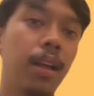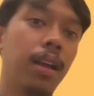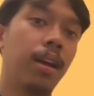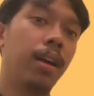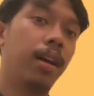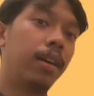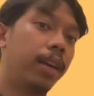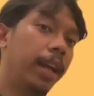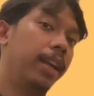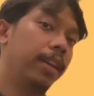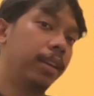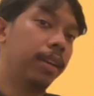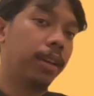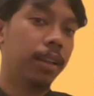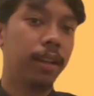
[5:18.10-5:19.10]
Alright,
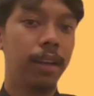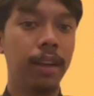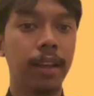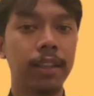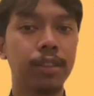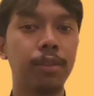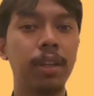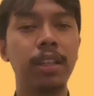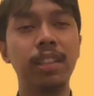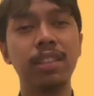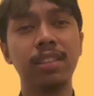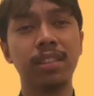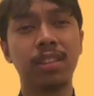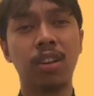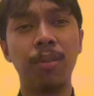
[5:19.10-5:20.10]
next one
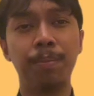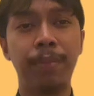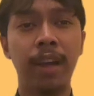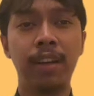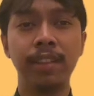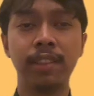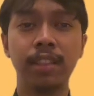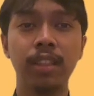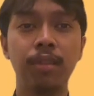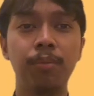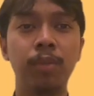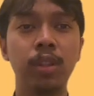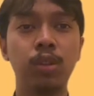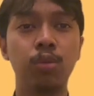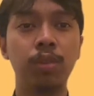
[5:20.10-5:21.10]
is comparison
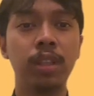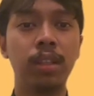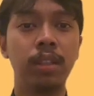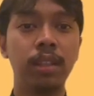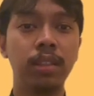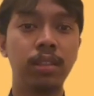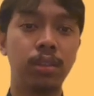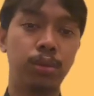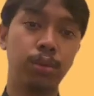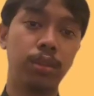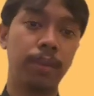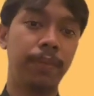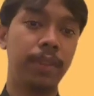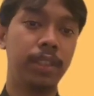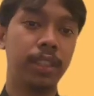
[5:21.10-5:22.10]
between these two
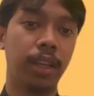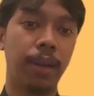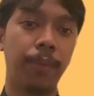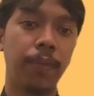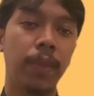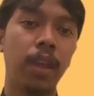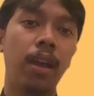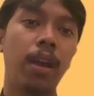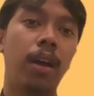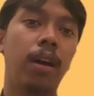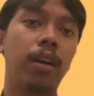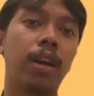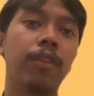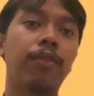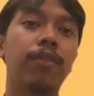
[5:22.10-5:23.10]
aphasia.
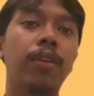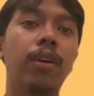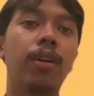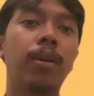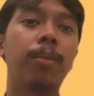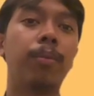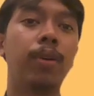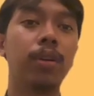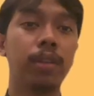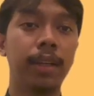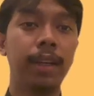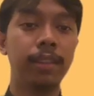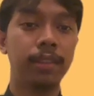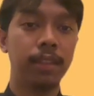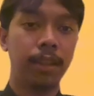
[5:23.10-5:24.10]
Alright, for
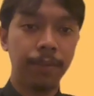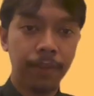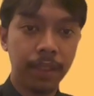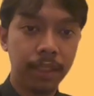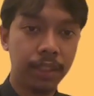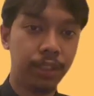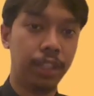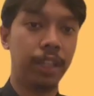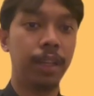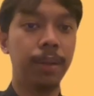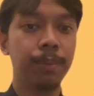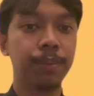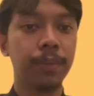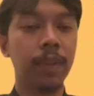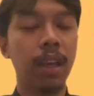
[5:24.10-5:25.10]
Broca'S aphasia,
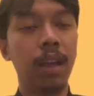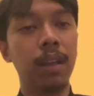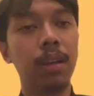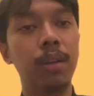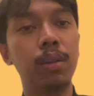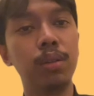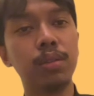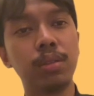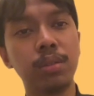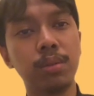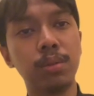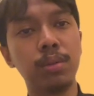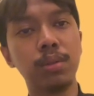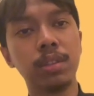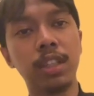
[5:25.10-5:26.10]
those
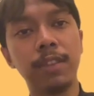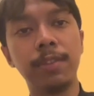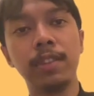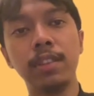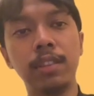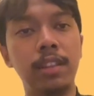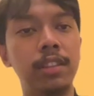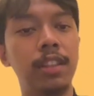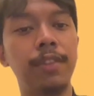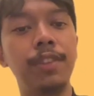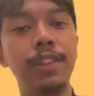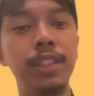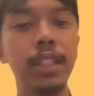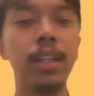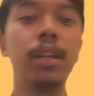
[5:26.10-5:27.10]
who suffers this
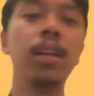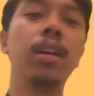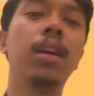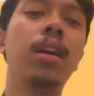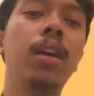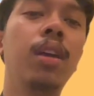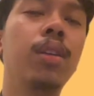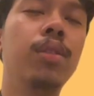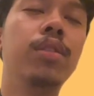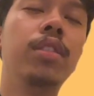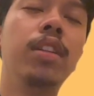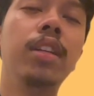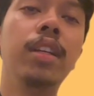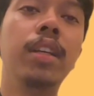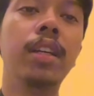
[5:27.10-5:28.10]
aphasia
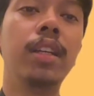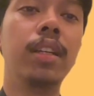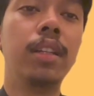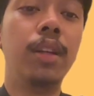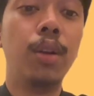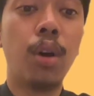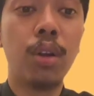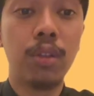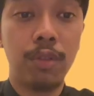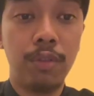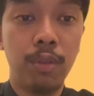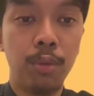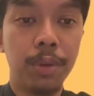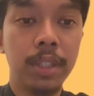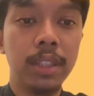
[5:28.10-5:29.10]
usually
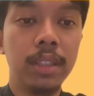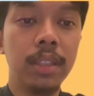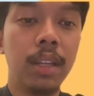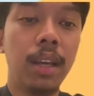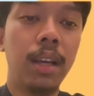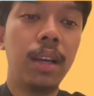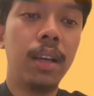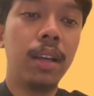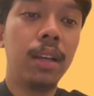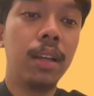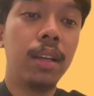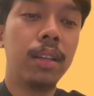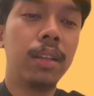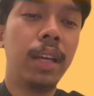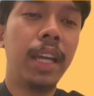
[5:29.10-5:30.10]
non-fluent
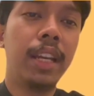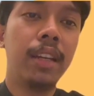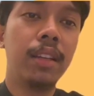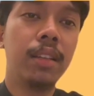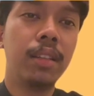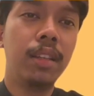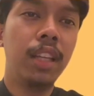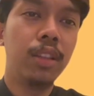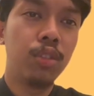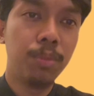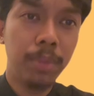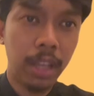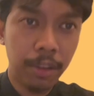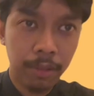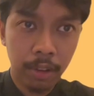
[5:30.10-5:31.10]
and need to
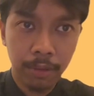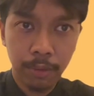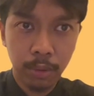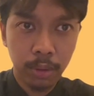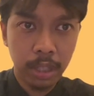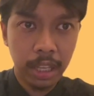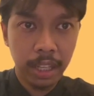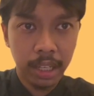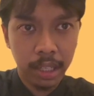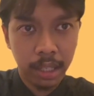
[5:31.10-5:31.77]
be effortful in